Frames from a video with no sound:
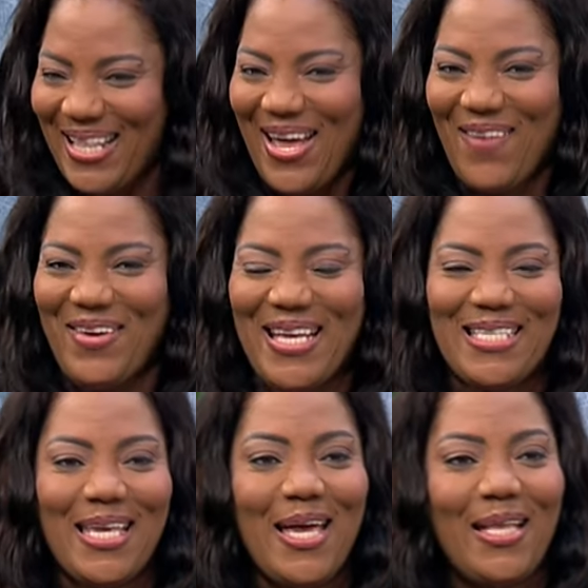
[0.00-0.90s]
love
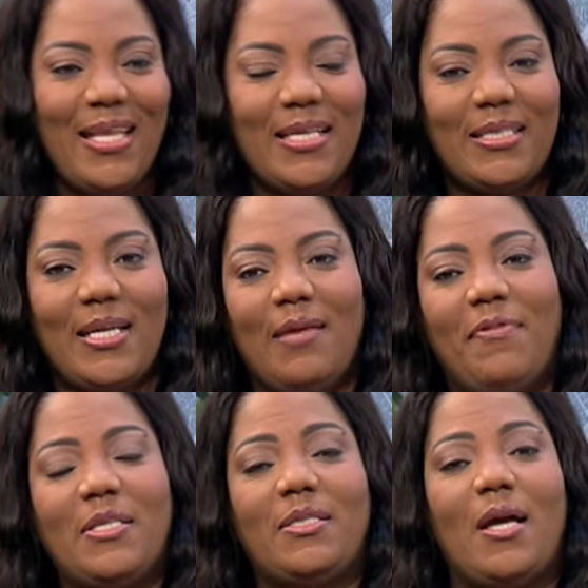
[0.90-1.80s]
it. Mm -hmm. Listen, if
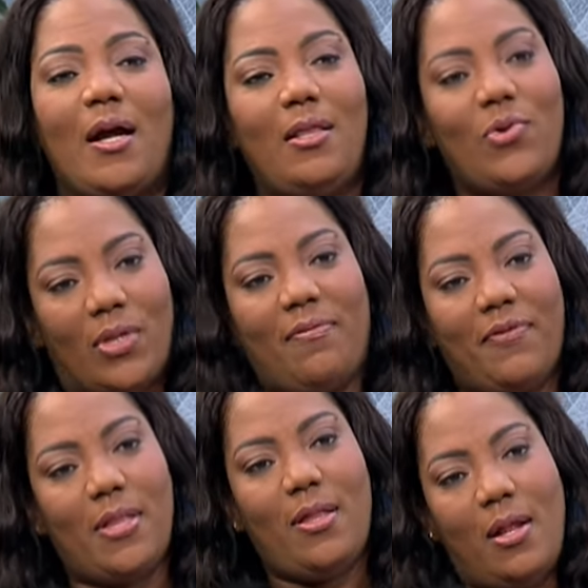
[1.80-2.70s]
you see her alone, you
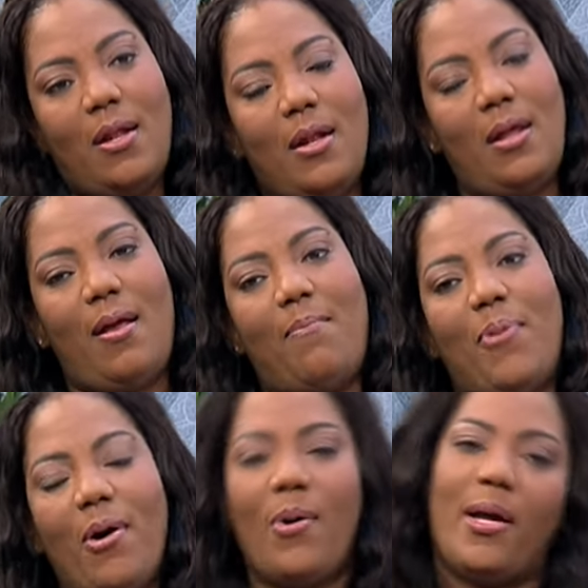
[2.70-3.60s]
feel
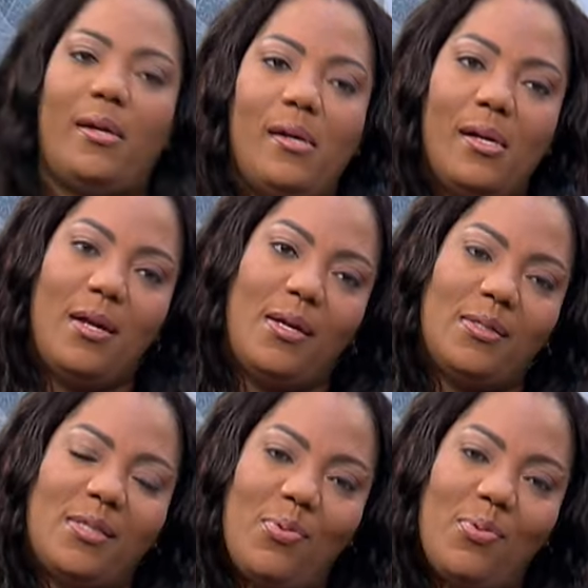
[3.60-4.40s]
empowered. Yes. So